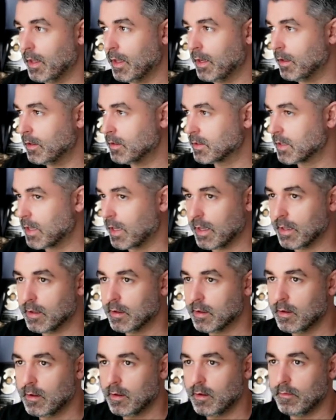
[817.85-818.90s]
It is a
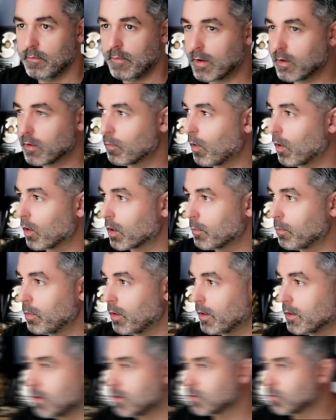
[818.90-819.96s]
vendor
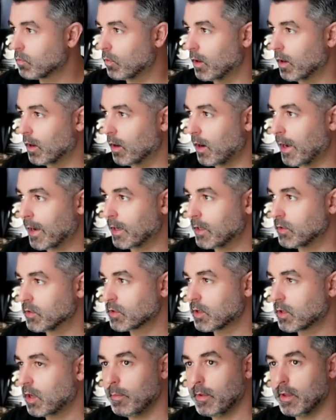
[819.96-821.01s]
marketplace where I can just
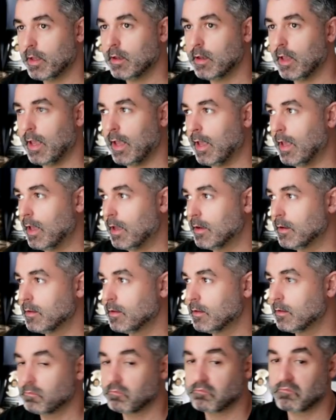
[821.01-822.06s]
come in and
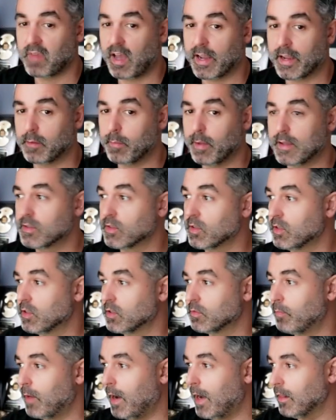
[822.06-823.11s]
I can basically
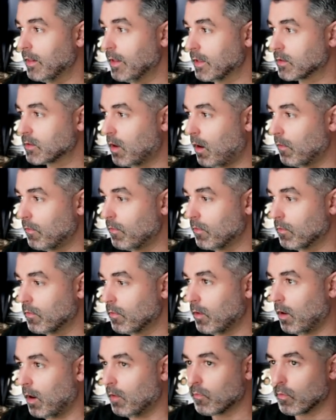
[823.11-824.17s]
just buy links
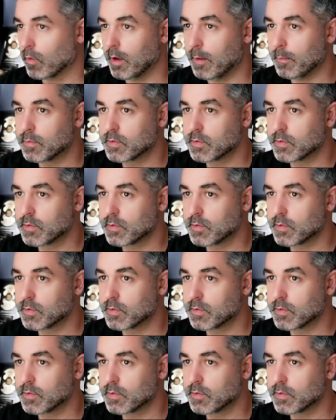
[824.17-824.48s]
off rip.